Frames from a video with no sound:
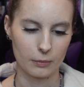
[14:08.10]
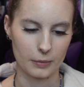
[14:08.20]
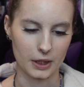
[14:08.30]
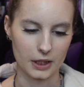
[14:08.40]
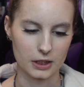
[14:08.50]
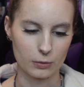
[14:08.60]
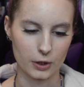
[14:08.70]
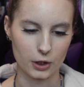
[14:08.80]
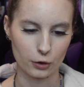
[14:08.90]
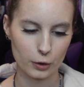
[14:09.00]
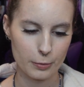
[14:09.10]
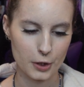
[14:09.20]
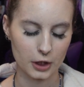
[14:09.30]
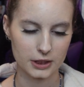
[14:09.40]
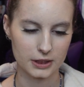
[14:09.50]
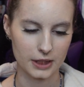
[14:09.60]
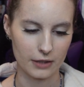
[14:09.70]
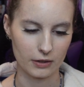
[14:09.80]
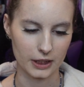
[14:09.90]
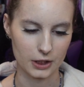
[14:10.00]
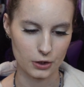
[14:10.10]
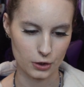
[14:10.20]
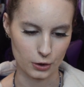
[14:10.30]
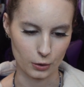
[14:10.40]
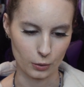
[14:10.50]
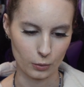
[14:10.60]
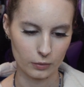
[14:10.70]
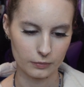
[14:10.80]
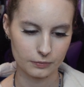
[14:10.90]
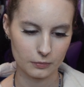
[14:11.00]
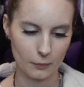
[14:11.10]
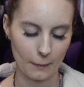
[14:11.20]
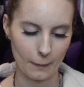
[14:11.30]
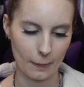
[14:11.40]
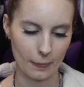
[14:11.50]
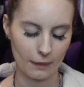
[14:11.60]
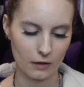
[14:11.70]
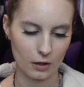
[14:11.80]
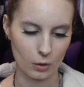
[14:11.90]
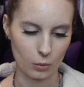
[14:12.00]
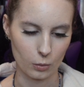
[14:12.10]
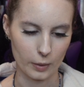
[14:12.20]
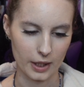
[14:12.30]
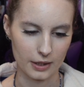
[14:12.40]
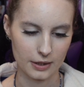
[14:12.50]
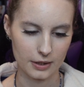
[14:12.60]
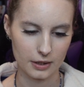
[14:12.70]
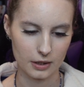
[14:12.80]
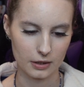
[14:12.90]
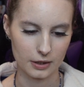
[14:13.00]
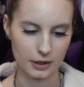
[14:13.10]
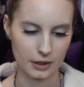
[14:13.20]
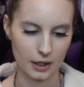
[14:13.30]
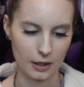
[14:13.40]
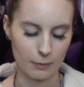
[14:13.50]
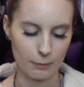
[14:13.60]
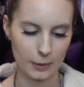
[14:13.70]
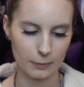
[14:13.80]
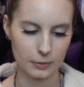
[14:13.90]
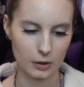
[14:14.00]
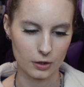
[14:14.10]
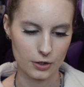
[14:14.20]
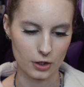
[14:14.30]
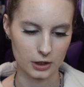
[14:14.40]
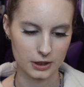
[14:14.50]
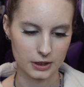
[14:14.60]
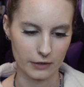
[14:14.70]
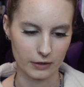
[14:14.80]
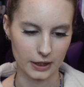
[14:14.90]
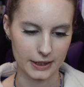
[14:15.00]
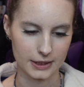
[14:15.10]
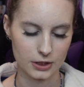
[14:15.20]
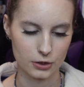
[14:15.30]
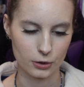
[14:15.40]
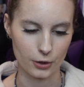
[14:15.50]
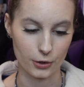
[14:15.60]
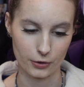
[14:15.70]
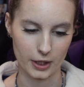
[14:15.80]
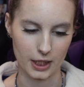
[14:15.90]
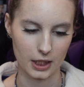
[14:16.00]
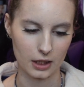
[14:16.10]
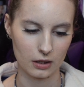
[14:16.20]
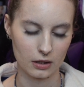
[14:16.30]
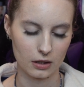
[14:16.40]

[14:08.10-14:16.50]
because with the group shots they released two with the uh, member shots they released, two to three.